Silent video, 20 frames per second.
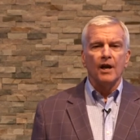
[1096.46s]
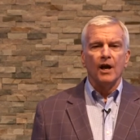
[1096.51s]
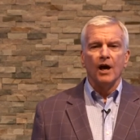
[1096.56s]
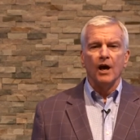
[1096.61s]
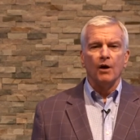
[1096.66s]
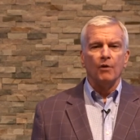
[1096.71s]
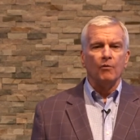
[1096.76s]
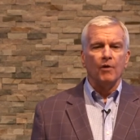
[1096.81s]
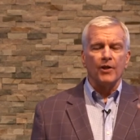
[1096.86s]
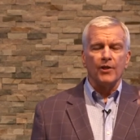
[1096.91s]

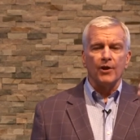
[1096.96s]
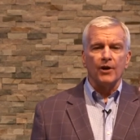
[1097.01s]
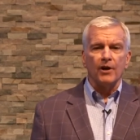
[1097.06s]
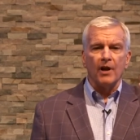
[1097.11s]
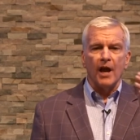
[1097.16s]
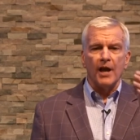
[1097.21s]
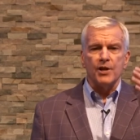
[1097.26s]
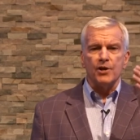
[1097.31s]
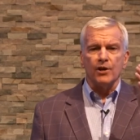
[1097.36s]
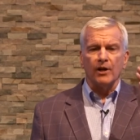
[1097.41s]
uh, whether or
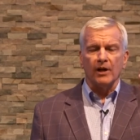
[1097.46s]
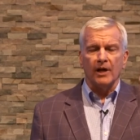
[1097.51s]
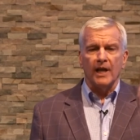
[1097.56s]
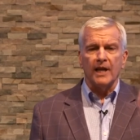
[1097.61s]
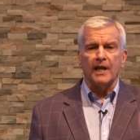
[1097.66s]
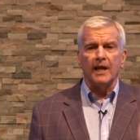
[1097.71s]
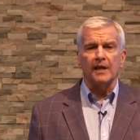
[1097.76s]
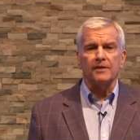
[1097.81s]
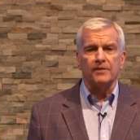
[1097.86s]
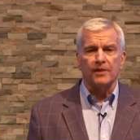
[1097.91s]
not you're going to
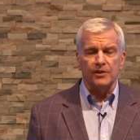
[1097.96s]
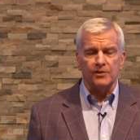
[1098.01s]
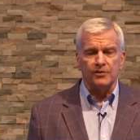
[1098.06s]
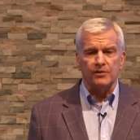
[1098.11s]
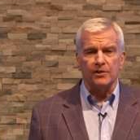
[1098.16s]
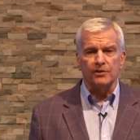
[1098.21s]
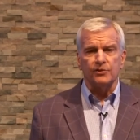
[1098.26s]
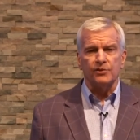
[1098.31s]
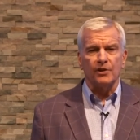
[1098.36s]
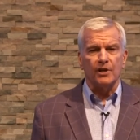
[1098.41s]
get this
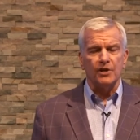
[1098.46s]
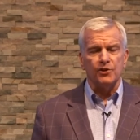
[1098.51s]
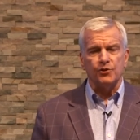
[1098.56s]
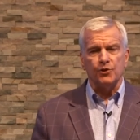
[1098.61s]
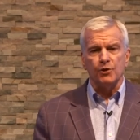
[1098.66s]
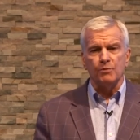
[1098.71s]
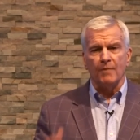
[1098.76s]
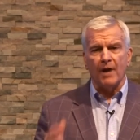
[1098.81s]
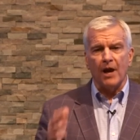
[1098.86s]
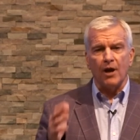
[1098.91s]
disease,
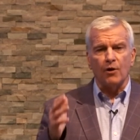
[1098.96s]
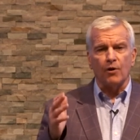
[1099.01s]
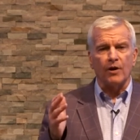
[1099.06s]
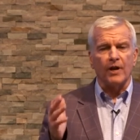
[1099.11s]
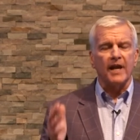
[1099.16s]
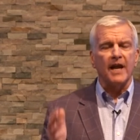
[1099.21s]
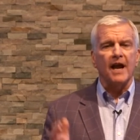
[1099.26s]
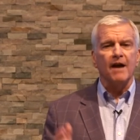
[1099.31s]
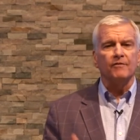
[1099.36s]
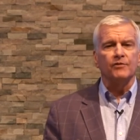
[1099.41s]
you may
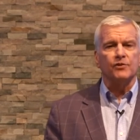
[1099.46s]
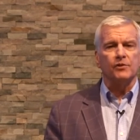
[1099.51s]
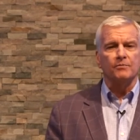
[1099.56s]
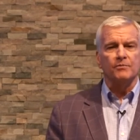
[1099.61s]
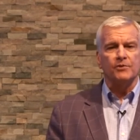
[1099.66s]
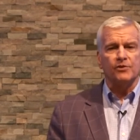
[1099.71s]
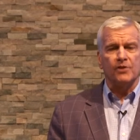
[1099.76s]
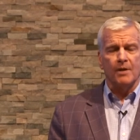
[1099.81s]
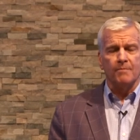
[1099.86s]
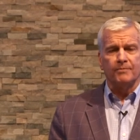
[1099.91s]
already have some
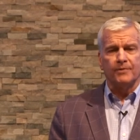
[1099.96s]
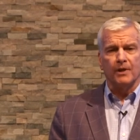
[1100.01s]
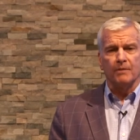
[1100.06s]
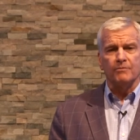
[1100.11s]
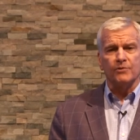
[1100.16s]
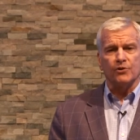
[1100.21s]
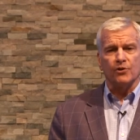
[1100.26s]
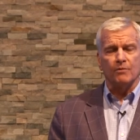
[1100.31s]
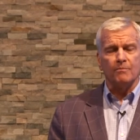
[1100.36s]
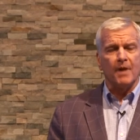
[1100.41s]

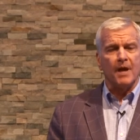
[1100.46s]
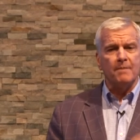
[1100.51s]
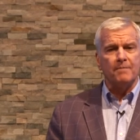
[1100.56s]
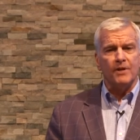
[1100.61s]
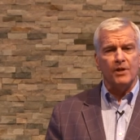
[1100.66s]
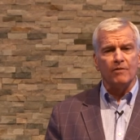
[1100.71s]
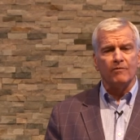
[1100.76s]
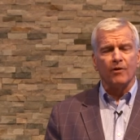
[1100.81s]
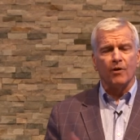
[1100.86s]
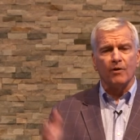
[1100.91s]
symptoms, or maybe
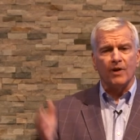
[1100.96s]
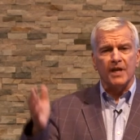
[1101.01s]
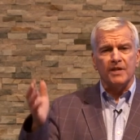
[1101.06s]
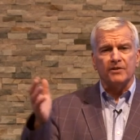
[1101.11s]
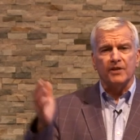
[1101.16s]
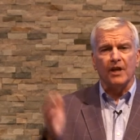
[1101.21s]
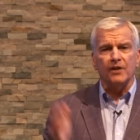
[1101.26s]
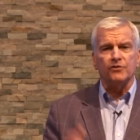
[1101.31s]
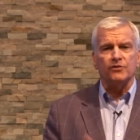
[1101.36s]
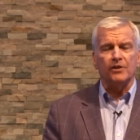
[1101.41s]
you've already
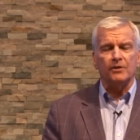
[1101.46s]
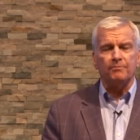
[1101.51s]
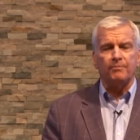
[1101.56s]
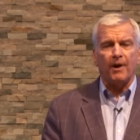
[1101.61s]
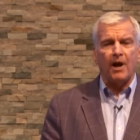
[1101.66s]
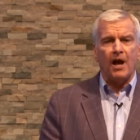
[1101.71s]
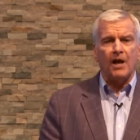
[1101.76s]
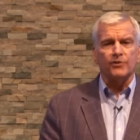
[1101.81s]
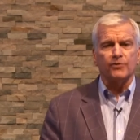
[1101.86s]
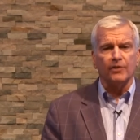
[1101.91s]
tested
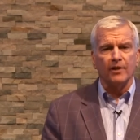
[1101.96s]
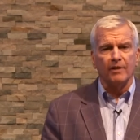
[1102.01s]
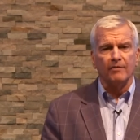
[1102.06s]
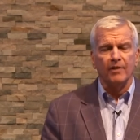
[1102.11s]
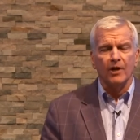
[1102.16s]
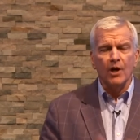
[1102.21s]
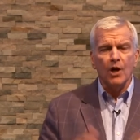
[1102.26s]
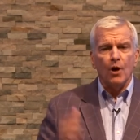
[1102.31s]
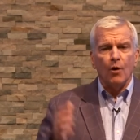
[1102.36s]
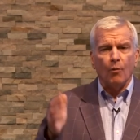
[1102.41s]
positive.
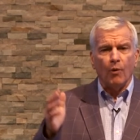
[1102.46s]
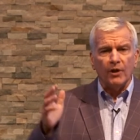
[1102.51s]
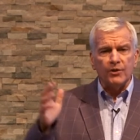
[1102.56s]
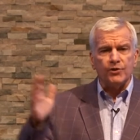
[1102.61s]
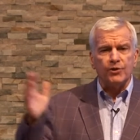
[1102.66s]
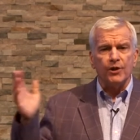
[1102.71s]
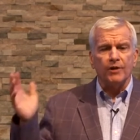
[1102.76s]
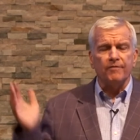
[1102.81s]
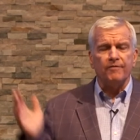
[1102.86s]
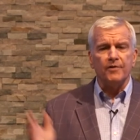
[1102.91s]

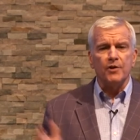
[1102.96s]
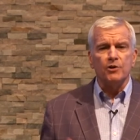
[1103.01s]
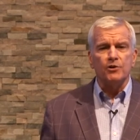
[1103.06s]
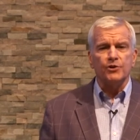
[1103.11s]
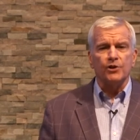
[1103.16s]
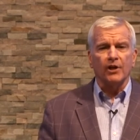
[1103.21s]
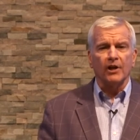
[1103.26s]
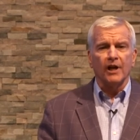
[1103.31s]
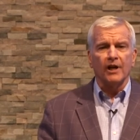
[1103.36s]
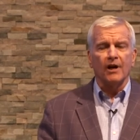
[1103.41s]
What's your
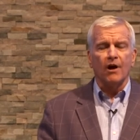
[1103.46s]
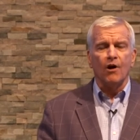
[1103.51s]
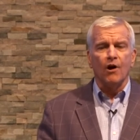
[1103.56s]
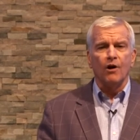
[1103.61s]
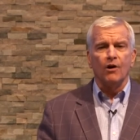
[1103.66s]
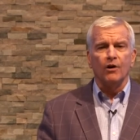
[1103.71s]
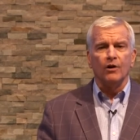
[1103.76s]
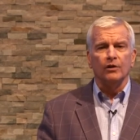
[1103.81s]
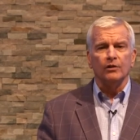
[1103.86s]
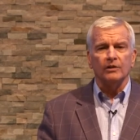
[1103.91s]
future going to
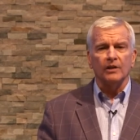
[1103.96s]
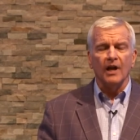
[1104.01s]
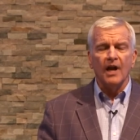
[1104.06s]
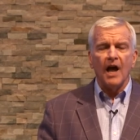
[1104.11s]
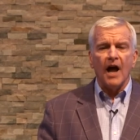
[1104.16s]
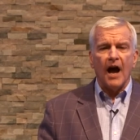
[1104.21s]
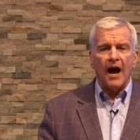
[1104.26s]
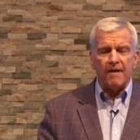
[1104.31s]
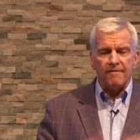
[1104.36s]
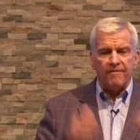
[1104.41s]
hold?
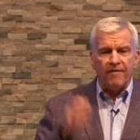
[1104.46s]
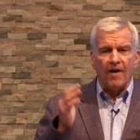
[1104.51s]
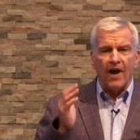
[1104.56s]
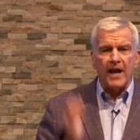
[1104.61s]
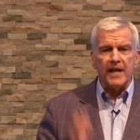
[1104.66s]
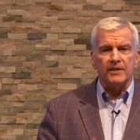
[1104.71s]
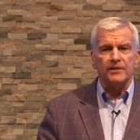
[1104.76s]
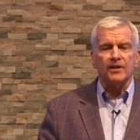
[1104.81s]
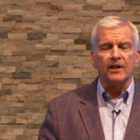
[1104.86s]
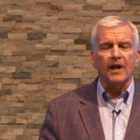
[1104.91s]
I
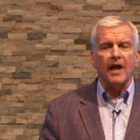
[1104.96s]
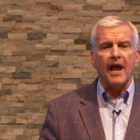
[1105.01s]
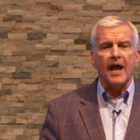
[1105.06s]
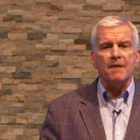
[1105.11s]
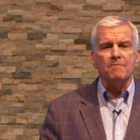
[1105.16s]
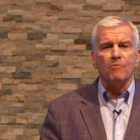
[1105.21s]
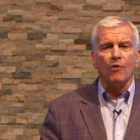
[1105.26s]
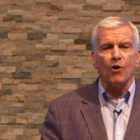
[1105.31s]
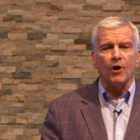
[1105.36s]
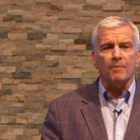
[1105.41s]
find today
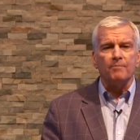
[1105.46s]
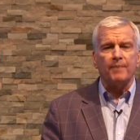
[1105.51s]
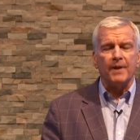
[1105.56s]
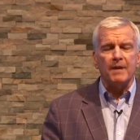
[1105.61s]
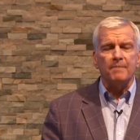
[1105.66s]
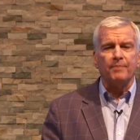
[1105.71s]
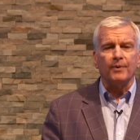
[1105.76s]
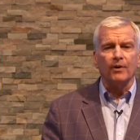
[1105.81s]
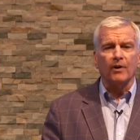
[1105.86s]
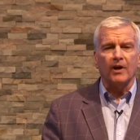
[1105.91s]
more
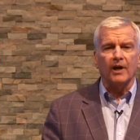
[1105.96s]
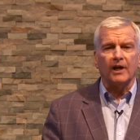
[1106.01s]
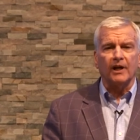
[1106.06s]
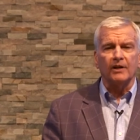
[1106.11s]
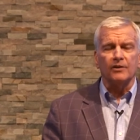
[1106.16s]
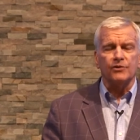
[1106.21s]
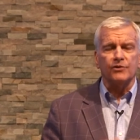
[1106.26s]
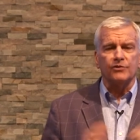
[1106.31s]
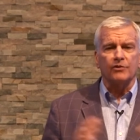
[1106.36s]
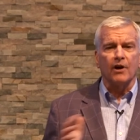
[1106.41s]
people are
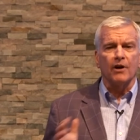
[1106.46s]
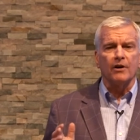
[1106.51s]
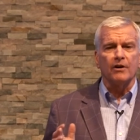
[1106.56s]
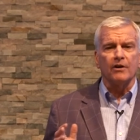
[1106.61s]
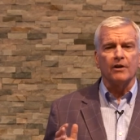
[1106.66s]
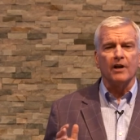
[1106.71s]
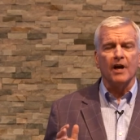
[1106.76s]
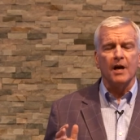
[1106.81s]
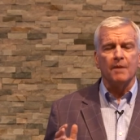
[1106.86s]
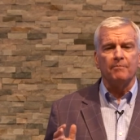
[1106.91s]

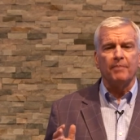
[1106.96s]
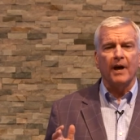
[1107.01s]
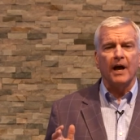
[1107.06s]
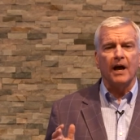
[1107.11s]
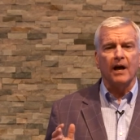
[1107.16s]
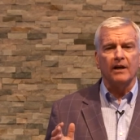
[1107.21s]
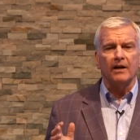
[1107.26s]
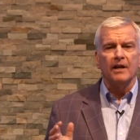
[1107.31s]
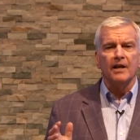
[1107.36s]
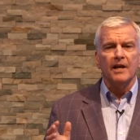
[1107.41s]
concerned
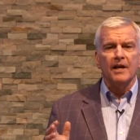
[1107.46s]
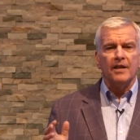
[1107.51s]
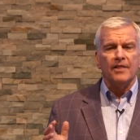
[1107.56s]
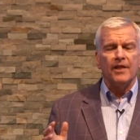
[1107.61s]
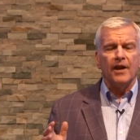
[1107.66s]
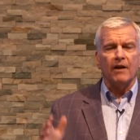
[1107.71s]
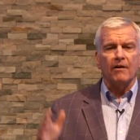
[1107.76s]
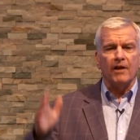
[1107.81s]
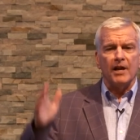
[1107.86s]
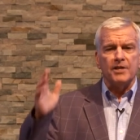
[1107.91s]
about
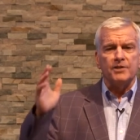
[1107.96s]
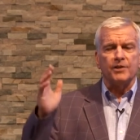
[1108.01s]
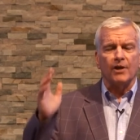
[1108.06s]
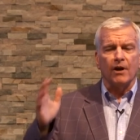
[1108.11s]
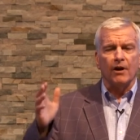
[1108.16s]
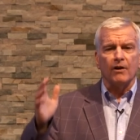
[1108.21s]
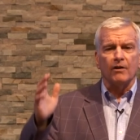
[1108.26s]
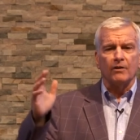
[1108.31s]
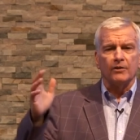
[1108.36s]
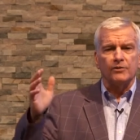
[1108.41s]
their
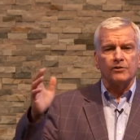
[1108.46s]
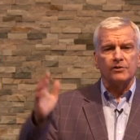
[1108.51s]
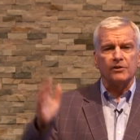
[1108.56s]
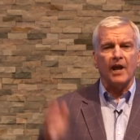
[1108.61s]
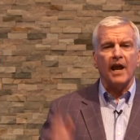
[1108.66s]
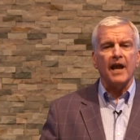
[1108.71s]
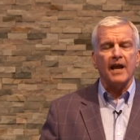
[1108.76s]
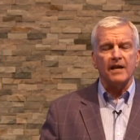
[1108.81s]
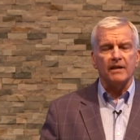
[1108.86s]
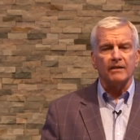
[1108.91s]
eternal
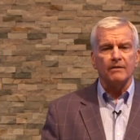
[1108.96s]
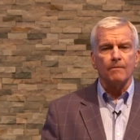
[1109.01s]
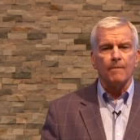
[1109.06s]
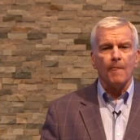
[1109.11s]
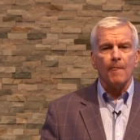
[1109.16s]
state.